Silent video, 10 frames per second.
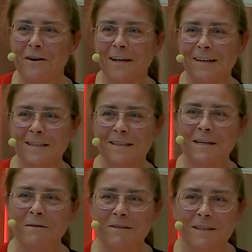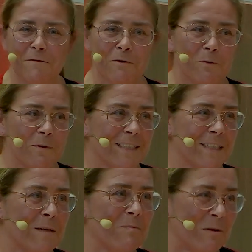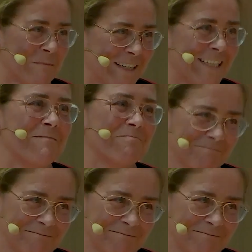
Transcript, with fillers: trials, I would say we always need more money.